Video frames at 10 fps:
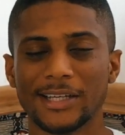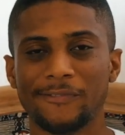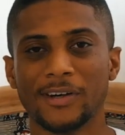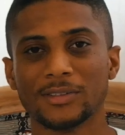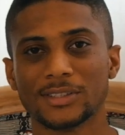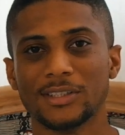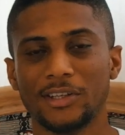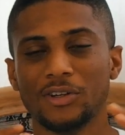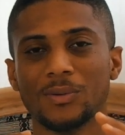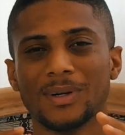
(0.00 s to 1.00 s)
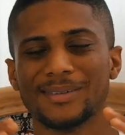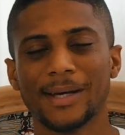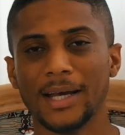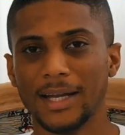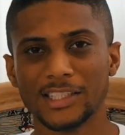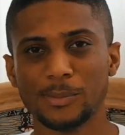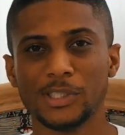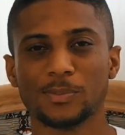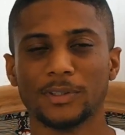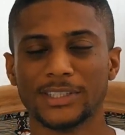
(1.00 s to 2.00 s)
I felt, you know what, I like to be
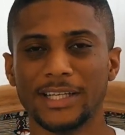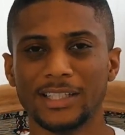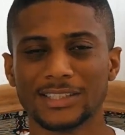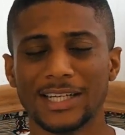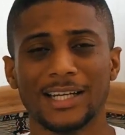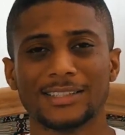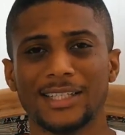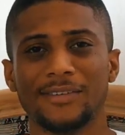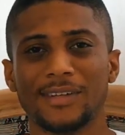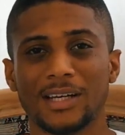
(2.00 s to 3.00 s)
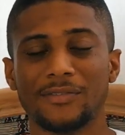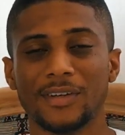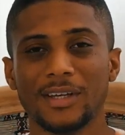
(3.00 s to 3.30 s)
spontaneous. I like to live life.